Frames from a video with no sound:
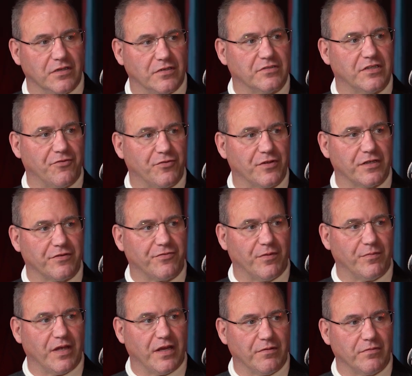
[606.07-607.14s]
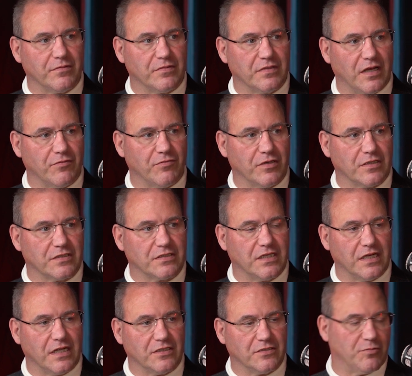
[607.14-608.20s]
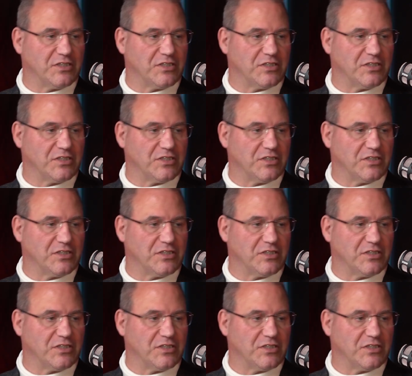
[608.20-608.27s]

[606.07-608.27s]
differently from that real estate agent?